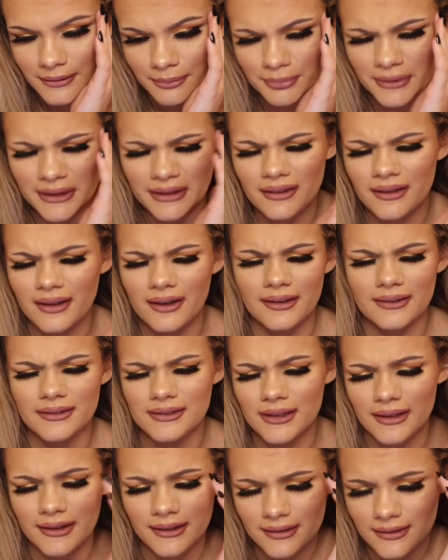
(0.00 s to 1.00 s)
beanhead,
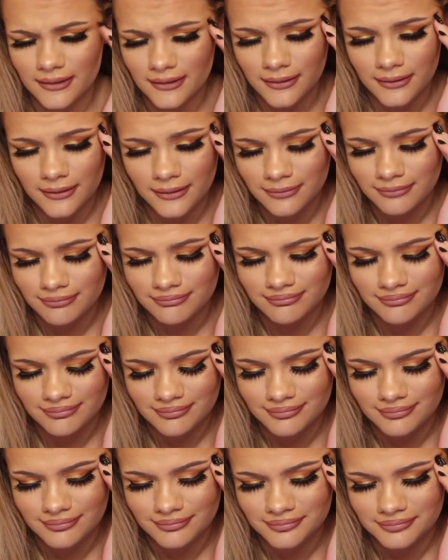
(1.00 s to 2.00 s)
like
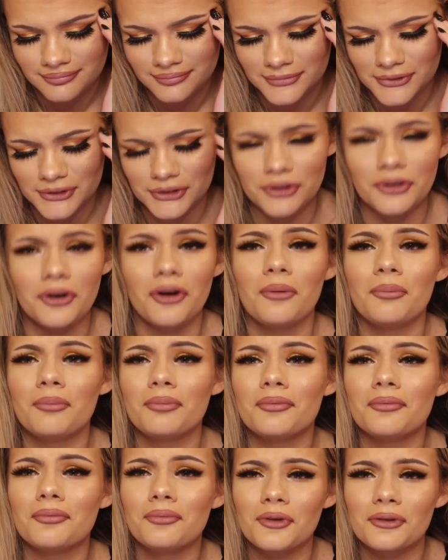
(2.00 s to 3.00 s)
stop
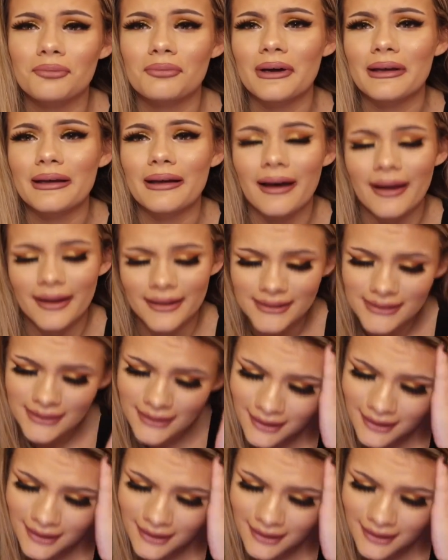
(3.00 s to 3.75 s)
with my head.